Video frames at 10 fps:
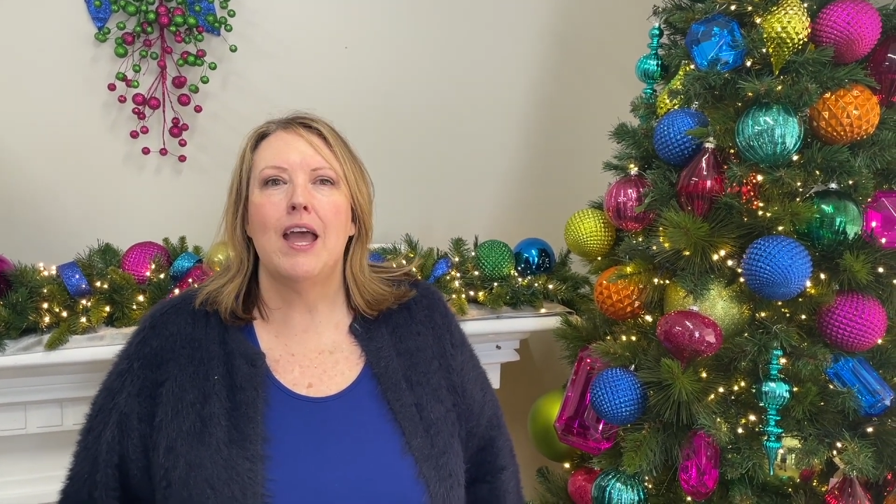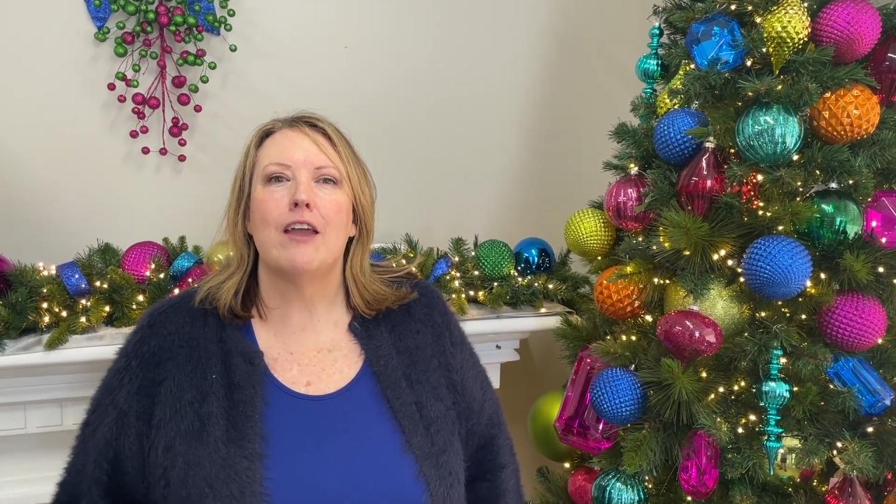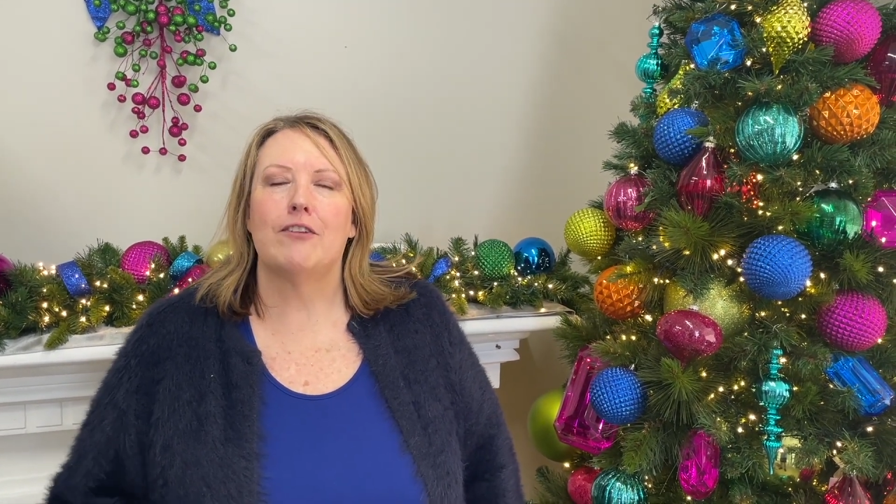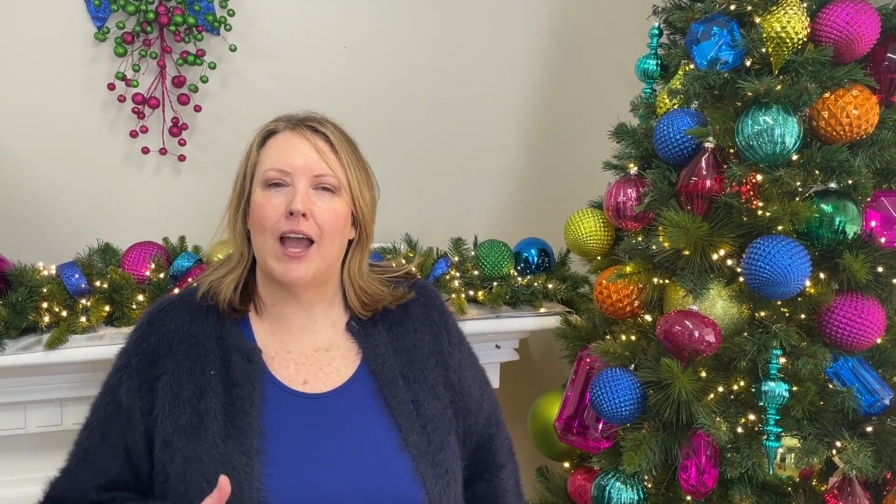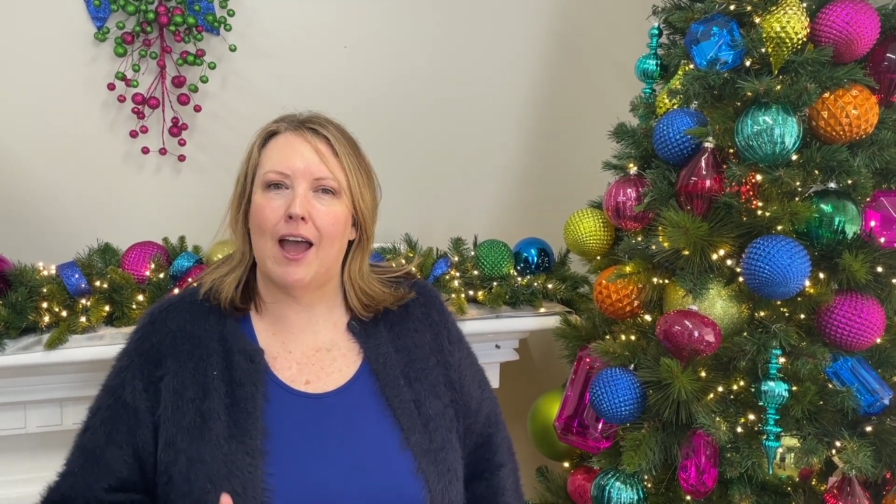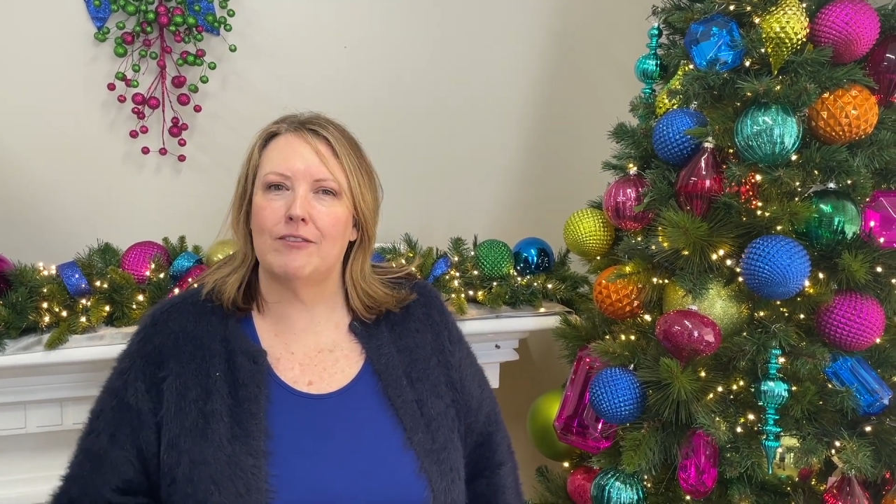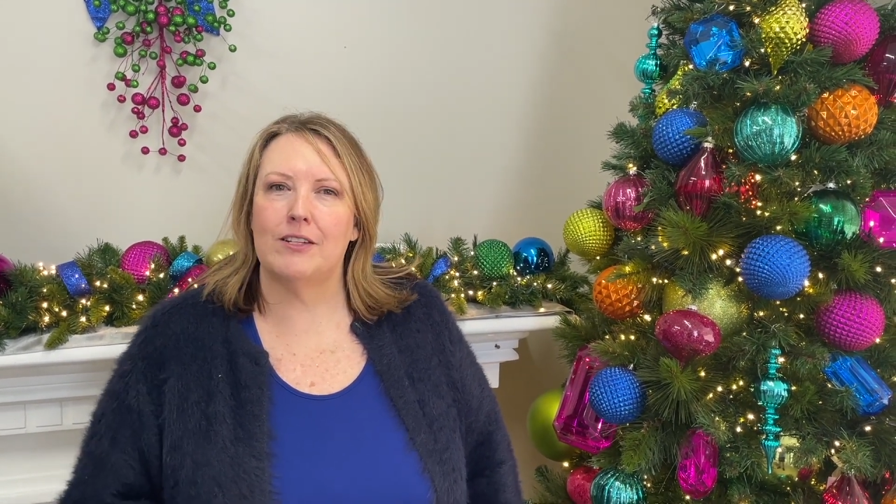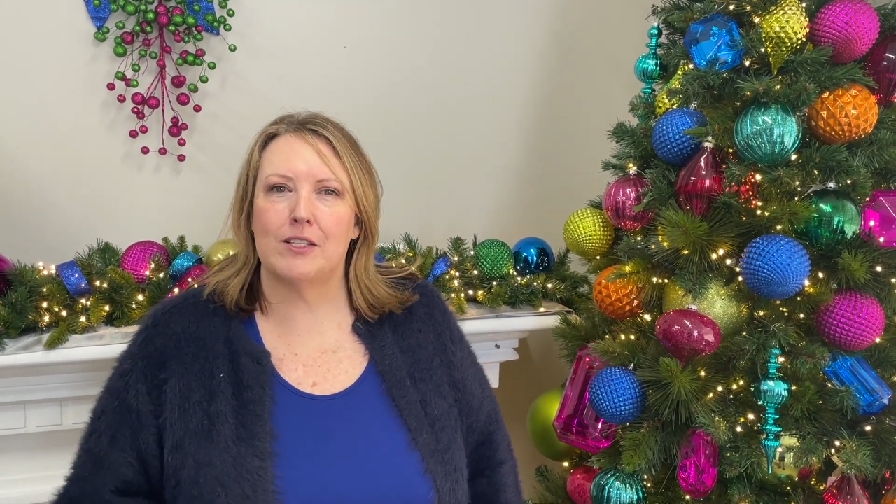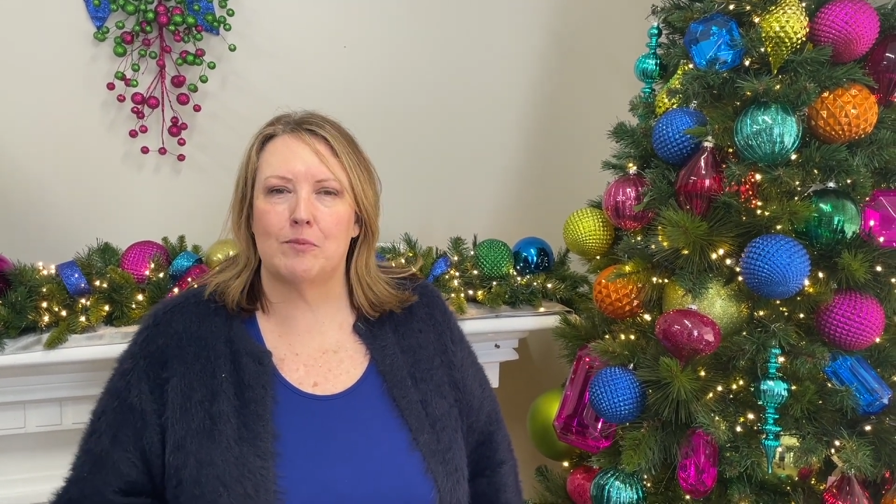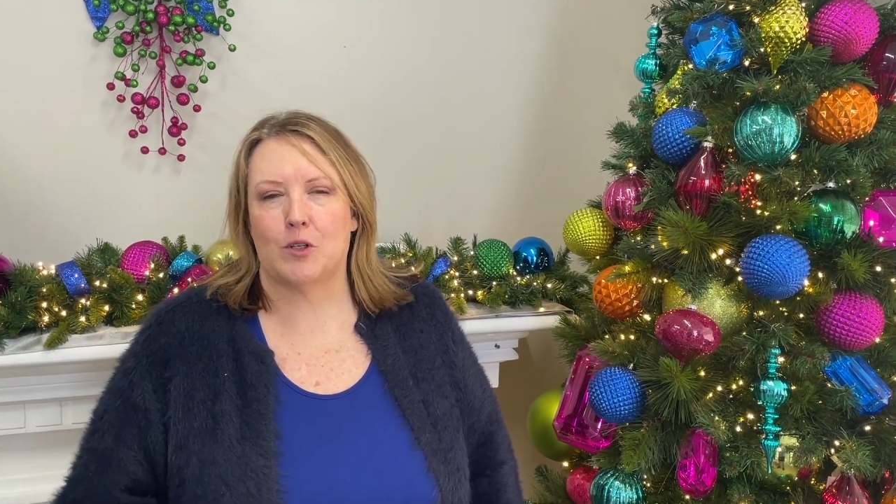If you haven't
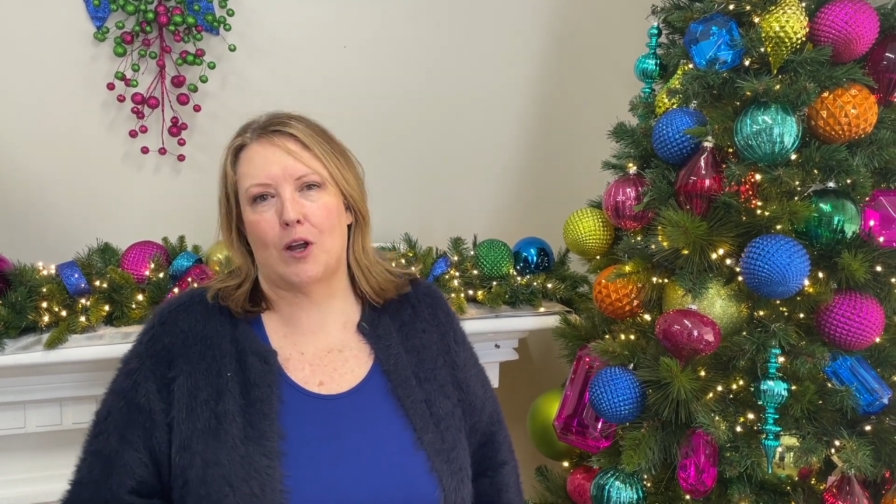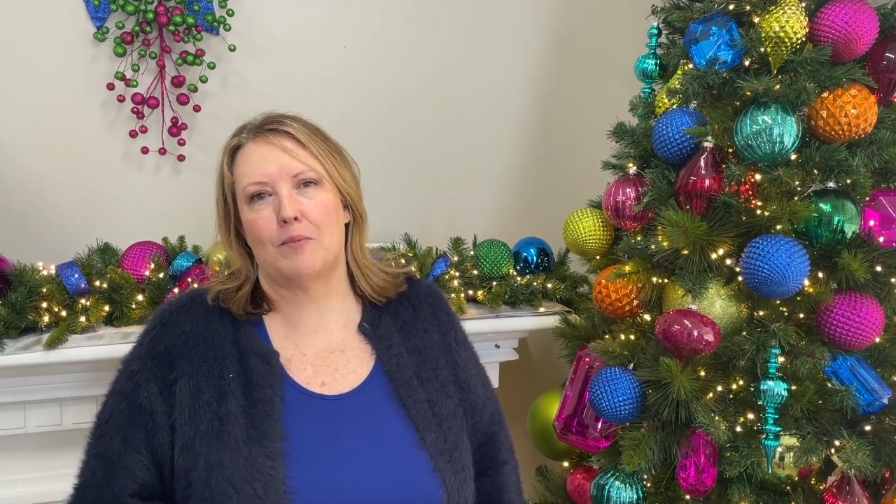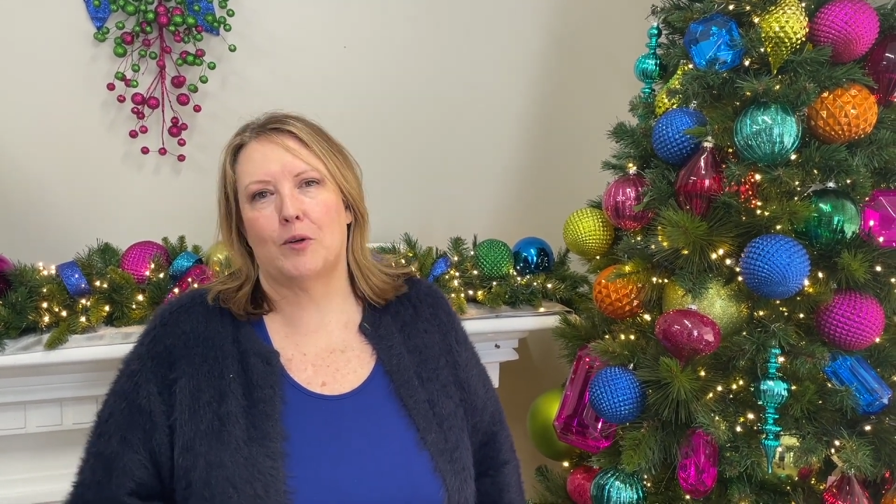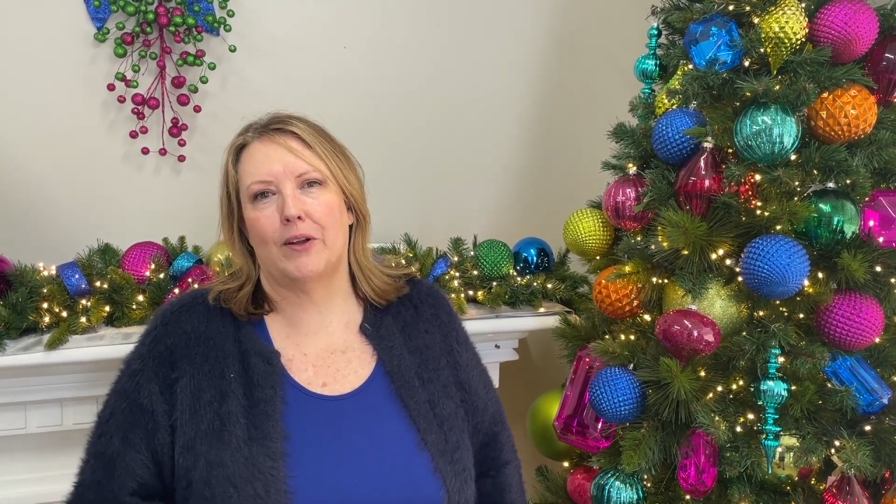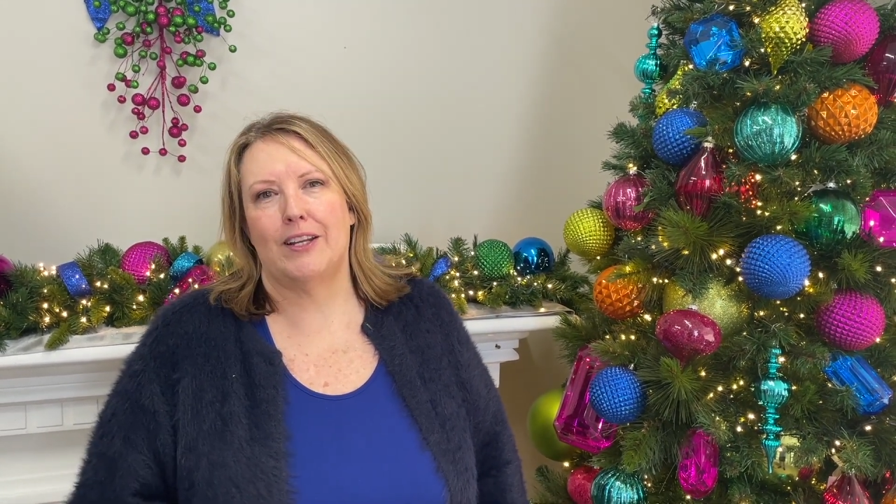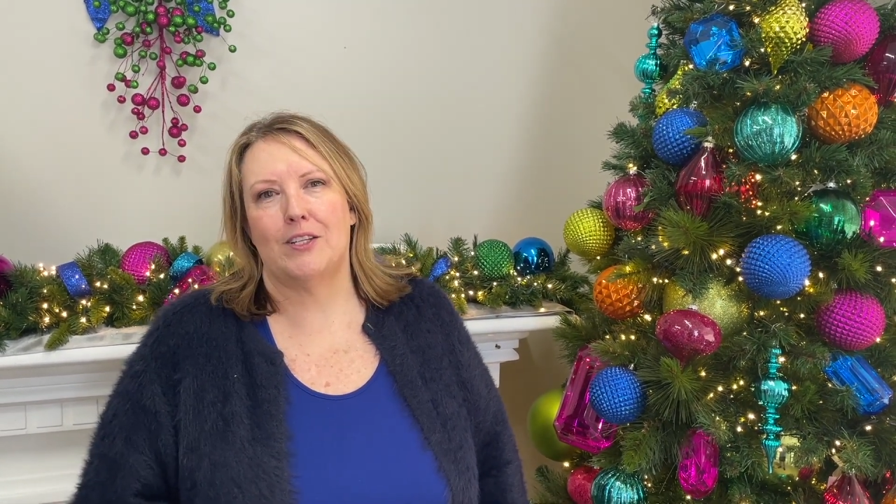subscribed already